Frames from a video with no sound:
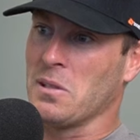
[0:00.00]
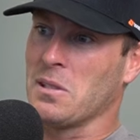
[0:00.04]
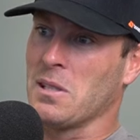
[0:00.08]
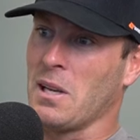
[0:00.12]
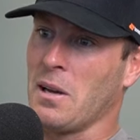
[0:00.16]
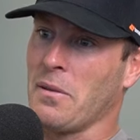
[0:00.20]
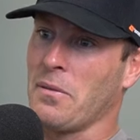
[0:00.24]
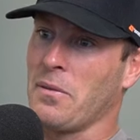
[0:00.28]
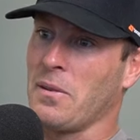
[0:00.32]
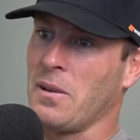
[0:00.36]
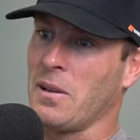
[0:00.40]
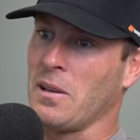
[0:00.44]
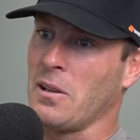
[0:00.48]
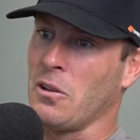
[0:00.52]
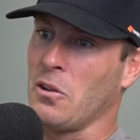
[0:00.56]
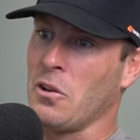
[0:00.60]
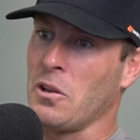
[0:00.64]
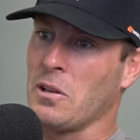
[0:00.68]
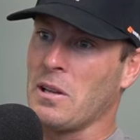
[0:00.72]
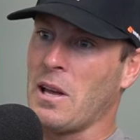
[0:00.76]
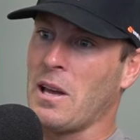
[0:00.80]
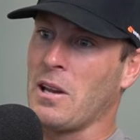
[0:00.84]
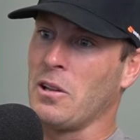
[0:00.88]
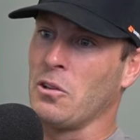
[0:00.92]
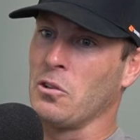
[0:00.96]
stuff, and I learned
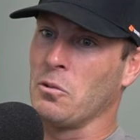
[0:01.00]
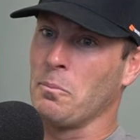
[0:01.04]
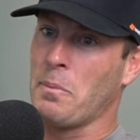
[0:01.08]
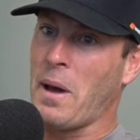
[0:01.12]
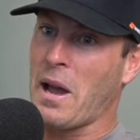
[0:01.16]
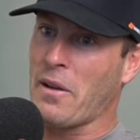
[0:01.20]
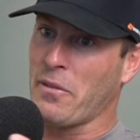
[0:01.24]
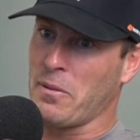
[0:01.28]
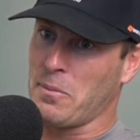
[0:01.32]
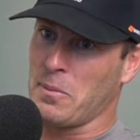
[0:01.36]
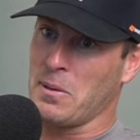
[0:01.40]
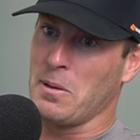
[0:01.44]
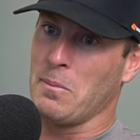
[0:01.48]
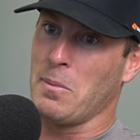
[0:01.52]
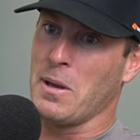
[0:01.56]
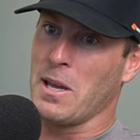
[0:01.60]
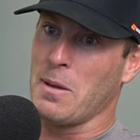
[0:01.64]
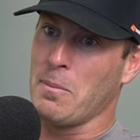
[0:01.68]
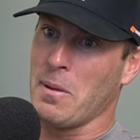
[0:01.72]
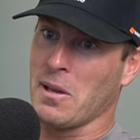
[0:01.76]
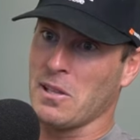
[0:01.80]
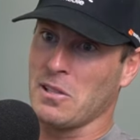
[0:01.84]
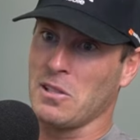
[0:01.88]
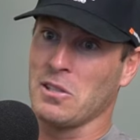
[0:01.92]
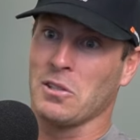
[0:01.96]
how to do a backflip into
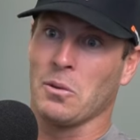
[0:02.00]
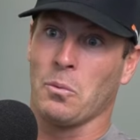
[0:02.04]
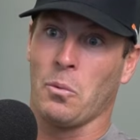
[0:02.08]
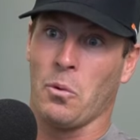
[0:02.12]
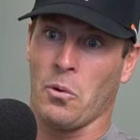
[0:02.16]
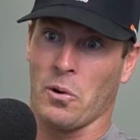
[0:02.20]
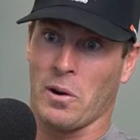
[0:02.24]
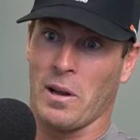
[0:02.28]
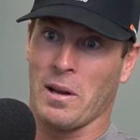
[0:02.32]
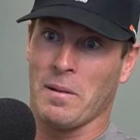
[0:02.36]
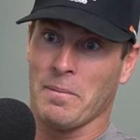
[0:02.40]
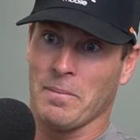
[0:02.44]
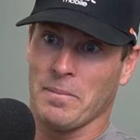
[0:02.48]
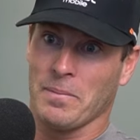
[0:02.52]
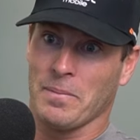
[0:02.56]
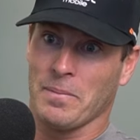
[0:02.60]
BMX into water.